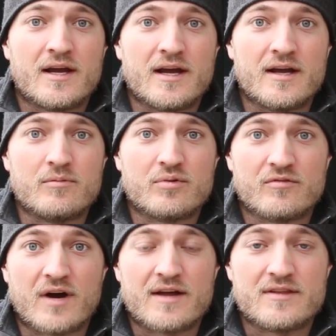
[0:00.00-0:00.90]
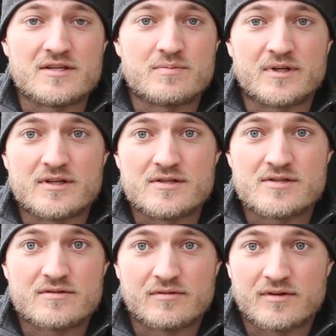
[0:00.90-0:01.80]
and provide this,
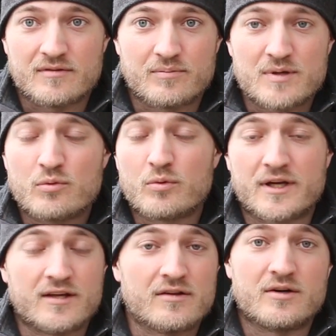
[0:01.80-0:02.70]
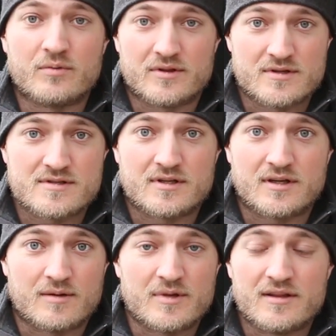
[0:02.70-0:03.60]
because people were killing it with this
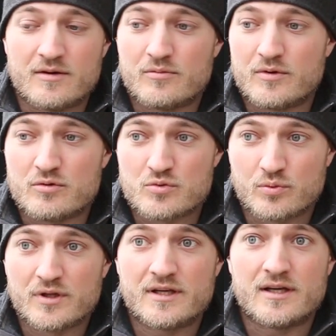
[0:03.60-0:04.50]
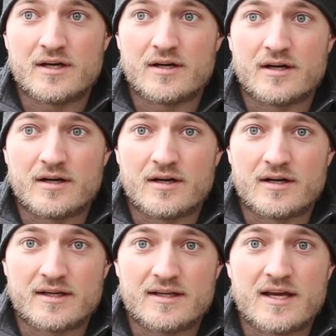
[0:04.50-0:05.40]
thing. I mean, it was really
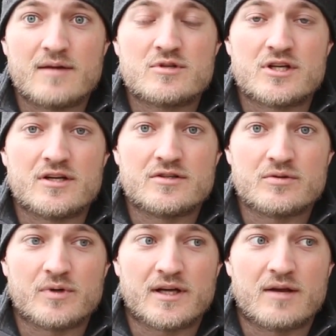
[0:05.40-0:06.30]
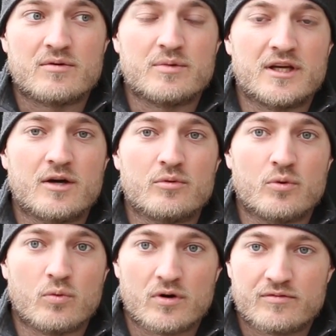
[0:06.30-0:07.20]
a game changer when it came to being able
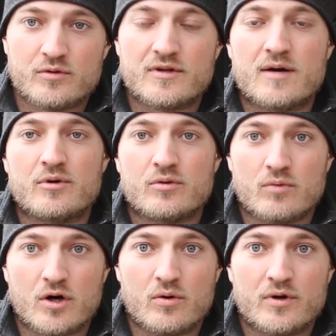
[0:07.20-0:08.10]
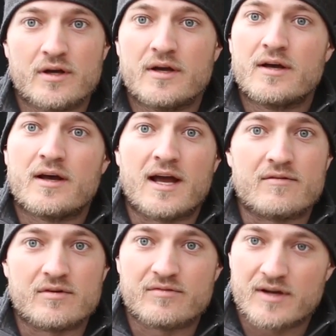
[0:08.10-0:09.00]
to work full-time on the road,
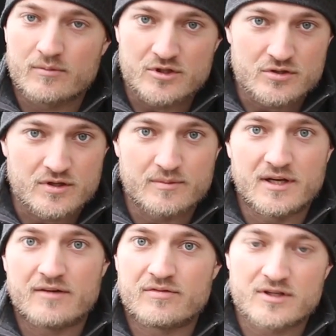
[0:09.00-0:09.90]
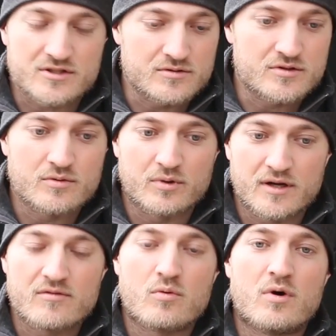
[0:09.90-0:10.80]
have your family streaming Netflix, YouTube,
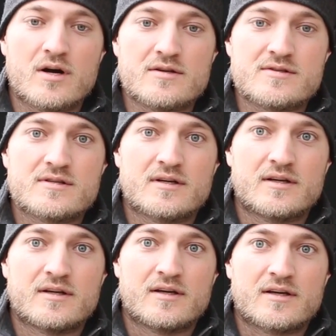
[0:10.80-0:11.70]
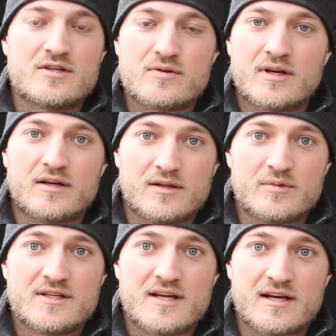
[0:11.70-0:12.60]
whatever it was, because you had
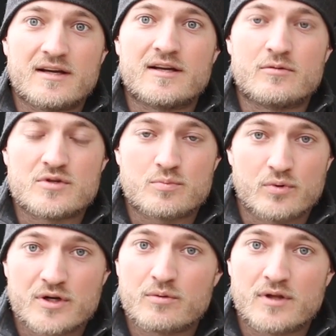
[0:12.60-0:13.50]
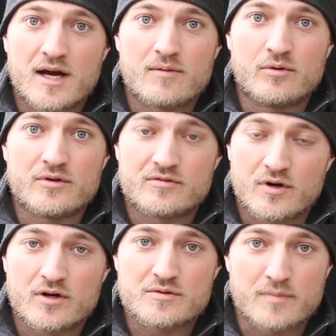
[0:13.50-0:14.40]
unlimited data, and it was pretty reliable as
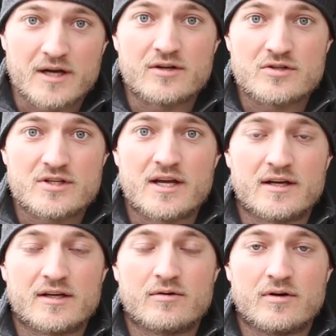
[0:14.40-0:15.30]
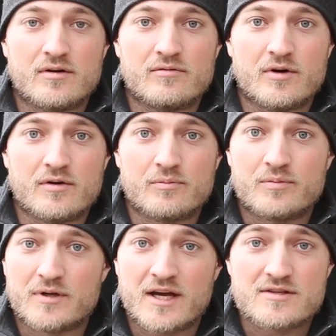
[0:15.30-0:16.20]
far as my understanding of
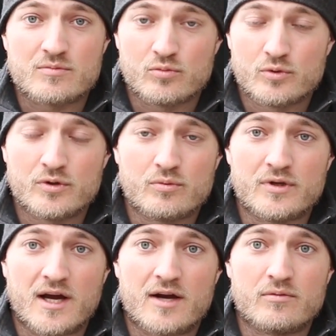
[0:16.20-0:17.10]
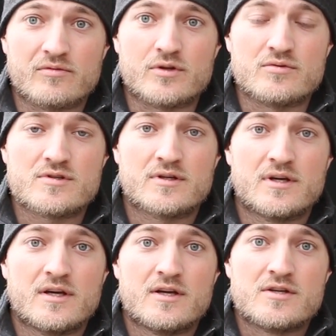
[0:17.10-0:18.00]
it got some really high reviews.
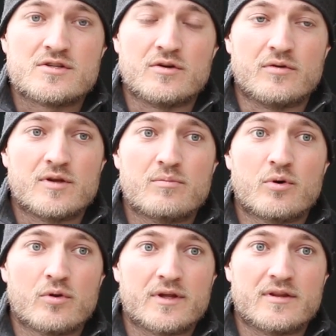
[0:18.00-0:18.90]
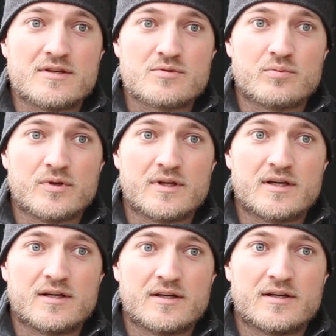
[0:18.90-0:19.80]
So them pulling this
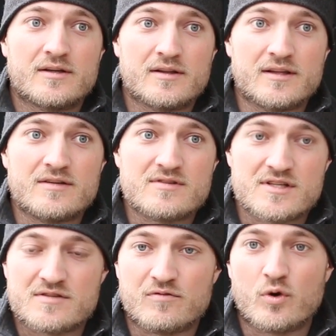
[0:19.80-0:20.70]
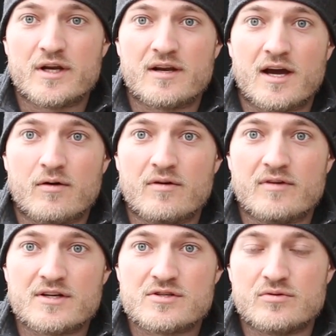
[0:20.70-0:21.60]
really leaves this void now of
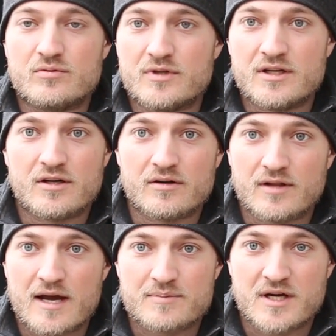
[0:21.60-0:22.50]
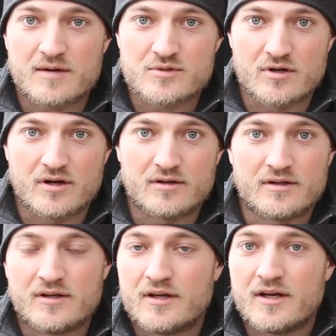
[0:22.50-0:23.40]
us who need our laptops on
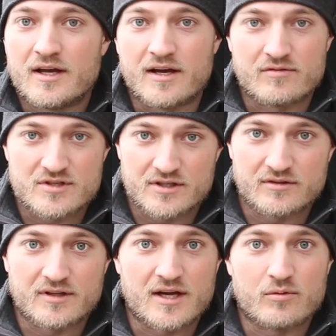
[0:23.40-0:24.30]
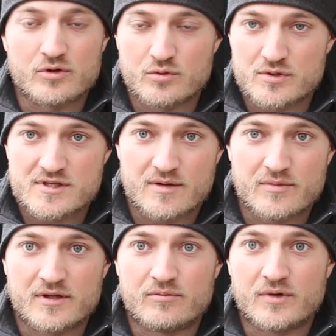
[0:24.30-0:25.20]
every single day. We're doing
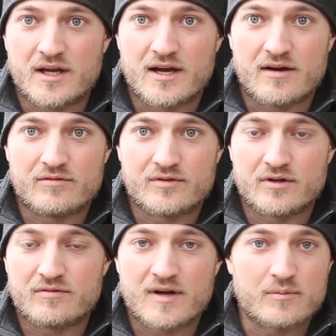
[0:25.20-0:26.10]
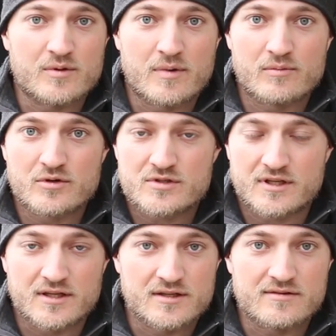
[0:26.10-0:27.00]
something. We have family members,
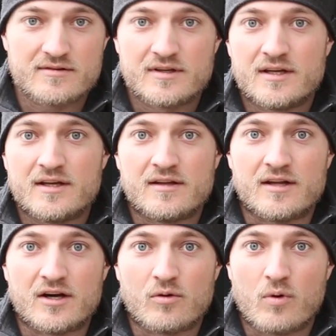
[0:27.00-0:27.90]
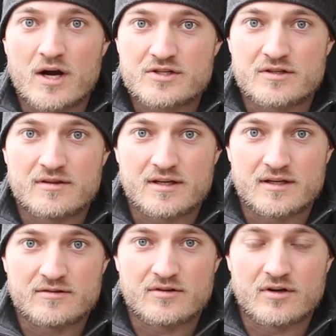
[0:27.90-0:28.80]
kids that are watching
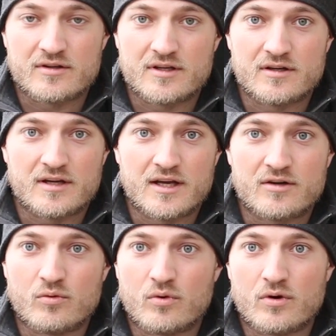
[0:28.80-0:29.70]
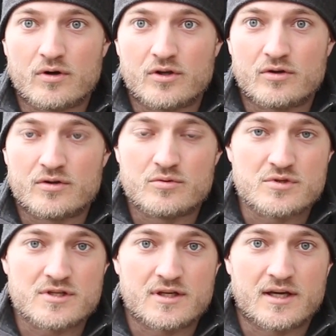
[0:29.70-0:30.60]
things on the internet, or you're
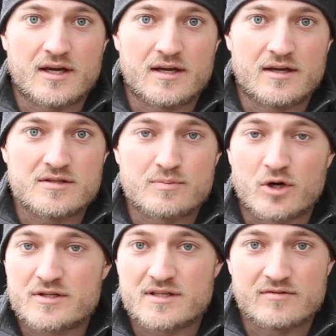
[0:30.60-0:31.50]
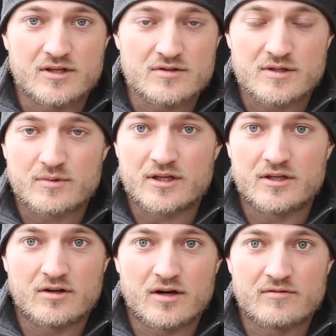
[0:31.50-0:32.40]
using a smart TV or something
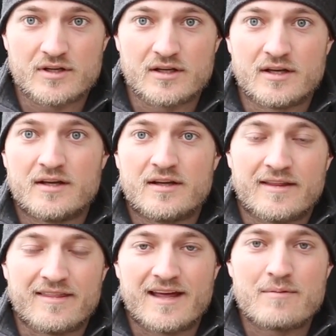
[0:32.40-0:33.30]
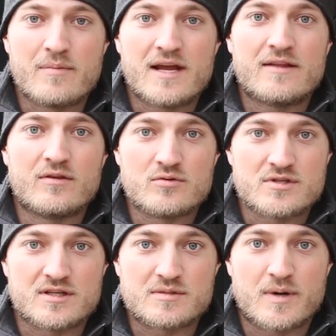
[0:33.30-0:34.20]
in your RV. That made those
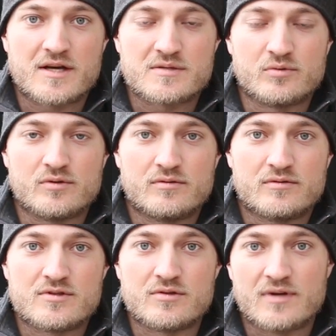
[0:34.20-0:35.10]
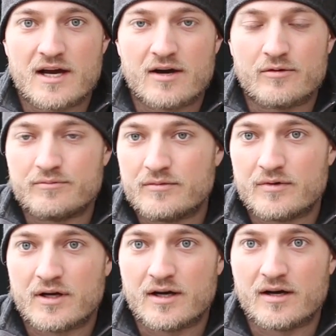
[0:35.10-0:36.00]
things possible. So now
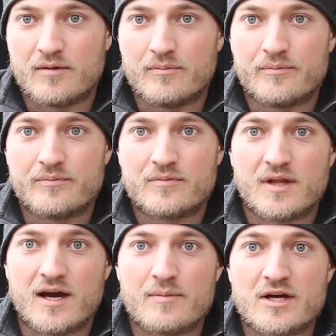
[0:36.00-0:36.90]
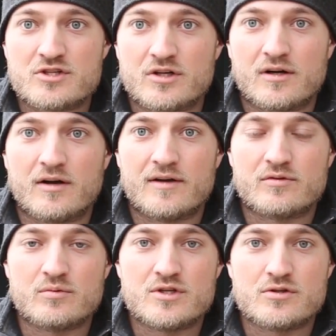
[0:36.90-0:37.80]
I'm not sure. I'll have
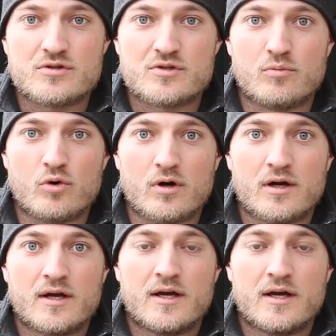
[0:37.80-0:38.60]
to research some more